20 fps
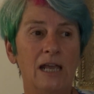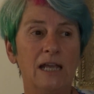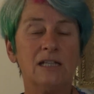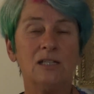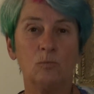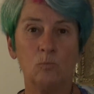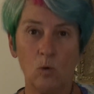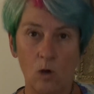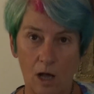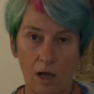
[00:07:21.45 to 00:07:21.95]

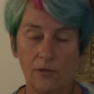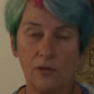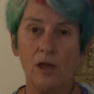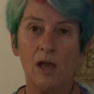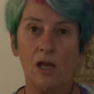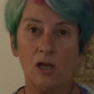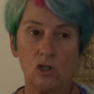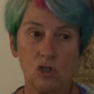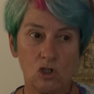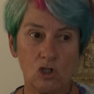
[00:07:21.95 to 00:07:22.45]
it's worth
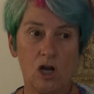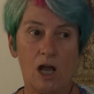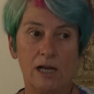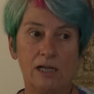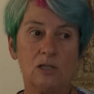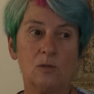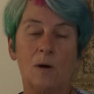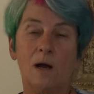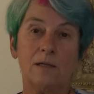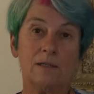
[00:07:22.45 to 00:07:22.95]

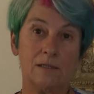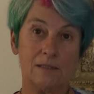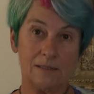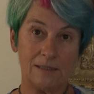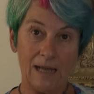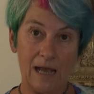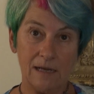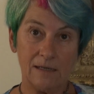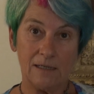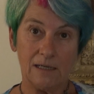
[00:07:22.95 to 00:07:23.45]
trying to
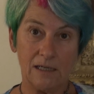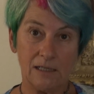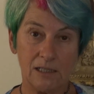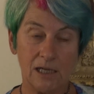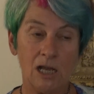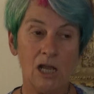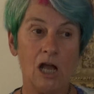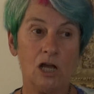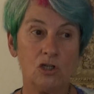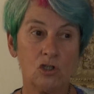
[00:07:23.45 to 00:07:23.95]
understand
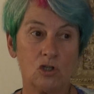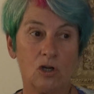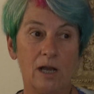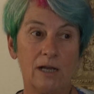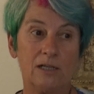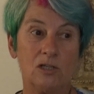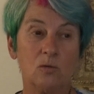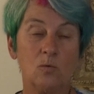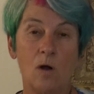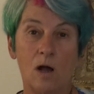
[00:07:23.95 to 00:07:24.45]
it and
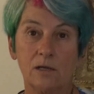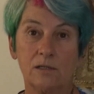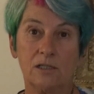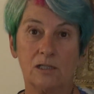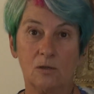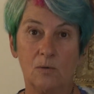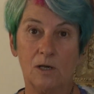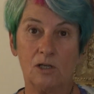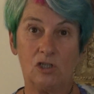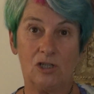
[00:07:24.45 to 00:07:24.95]
trying to ask
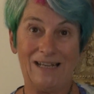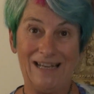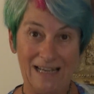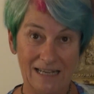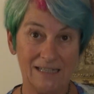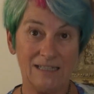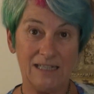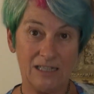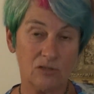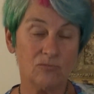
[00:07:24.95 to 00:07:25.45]
the question:
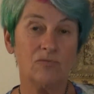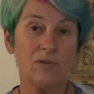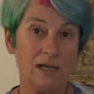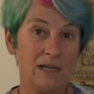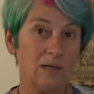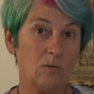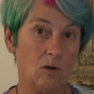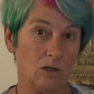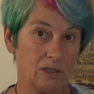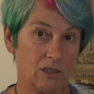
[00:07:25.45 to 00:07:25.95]
Is this
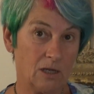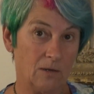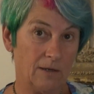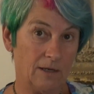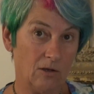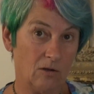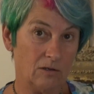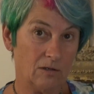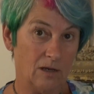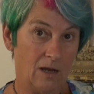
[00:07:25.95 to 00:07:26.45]
really what's
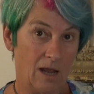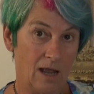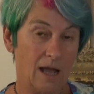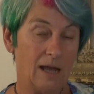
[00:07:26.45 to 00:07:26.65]
going on?